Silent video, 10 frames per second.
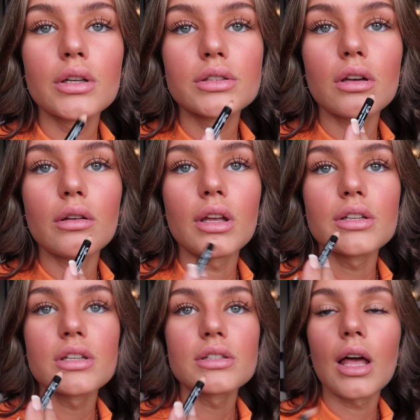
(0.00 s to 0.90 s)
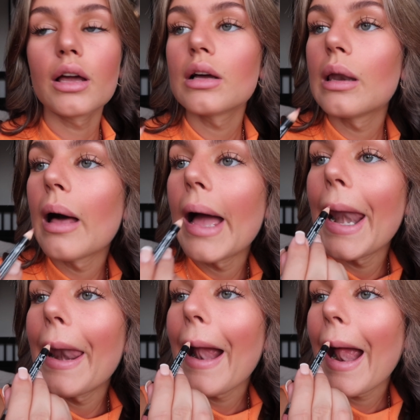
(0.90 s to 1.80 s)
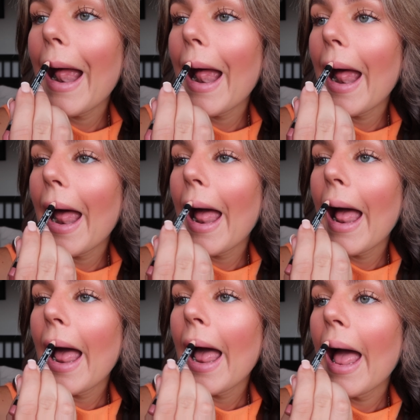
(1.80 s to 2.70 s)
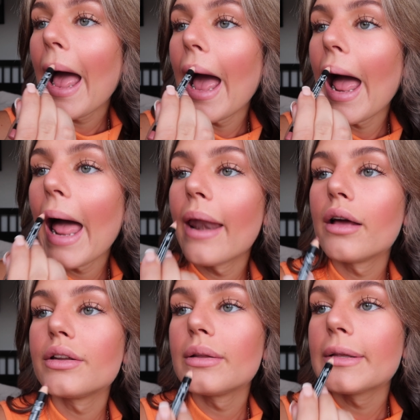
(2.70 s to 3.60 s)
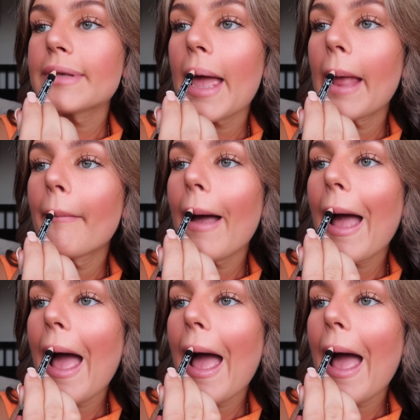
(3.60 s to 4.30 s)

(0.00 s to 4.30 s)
So it's just like a line, and I do the same